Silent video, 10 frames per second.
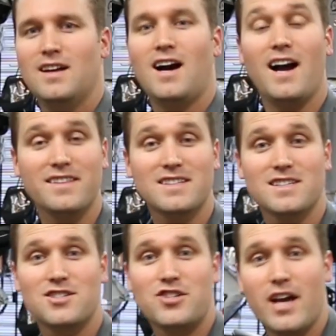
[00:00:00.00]
Hi, this
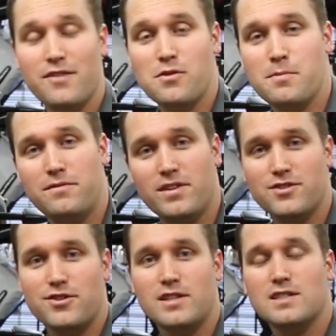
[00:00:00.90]
is Chad from
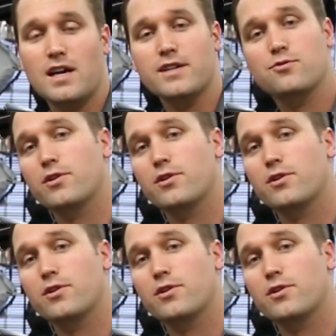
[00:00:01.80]
Adventure Designs.